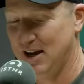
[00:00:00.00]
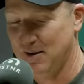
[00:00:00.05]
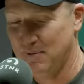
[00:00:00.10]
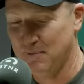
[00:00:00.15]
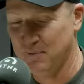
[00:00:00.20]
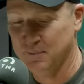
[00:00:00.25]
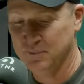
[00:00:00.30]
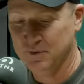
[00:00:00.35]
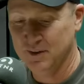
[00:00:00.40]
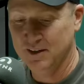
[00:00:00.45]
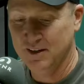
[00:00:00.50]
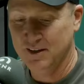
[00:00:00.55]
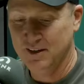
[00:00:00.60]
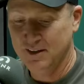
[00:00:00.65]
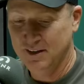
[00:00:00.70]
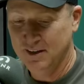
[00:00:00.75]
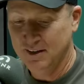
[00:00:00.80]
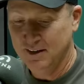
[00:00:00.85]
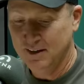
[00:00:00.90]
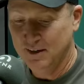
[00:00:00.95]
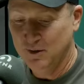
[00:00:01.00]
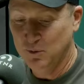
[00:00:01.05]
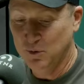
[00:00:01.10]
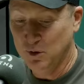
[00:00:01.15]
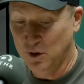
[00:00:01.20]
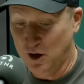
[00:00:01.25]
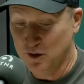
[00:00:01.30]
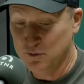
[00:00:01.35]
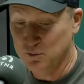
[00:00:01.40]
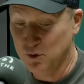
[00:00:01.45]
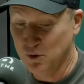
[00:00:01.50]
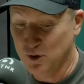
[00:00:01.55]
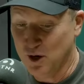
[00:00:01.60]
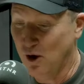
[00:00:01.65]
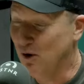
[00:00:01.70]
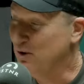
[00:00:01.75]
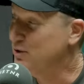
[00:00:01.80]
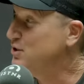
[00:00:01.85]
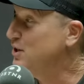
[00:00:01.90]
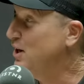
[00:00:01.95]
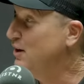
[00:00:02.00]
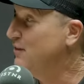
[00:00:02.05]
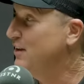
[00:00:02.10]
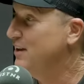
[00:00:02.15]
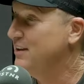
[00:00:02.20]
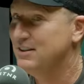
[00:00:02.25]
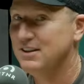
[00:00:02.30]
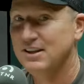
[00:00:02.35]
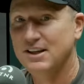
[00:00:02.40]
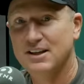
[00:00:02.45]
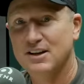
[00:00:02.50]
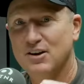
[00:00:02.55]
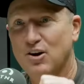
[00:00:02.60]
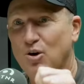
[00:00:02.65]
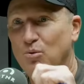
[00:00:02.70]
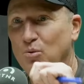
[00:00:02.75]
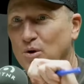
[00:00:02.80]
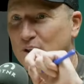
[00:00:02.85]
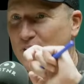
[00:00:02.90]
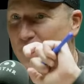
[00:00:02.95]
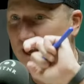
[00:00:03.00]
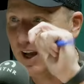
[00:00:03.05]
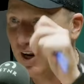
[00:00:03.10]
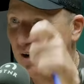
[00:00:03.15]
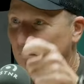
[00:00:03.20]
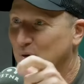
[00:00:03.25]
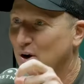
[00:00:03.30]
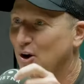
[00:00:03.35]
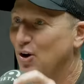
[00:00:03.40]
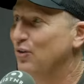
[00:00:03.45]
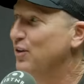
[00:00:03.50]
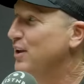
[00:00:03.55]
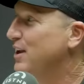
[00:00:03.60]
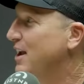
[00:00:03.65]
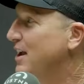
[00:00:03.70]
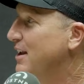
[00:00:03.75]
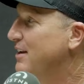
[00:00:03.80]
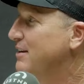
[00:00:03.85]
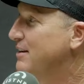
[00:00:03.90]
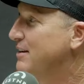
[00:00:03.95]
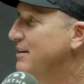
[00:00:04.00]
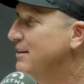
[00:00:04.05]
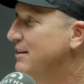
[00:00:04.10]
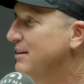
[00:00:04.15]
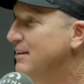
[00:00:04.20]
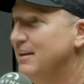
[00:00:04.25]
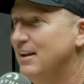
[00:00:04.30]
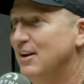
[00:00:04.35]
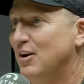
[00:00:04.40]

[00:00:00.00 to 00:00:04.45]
We were coaching over there thinking, oh, what are they going to bowl at the end?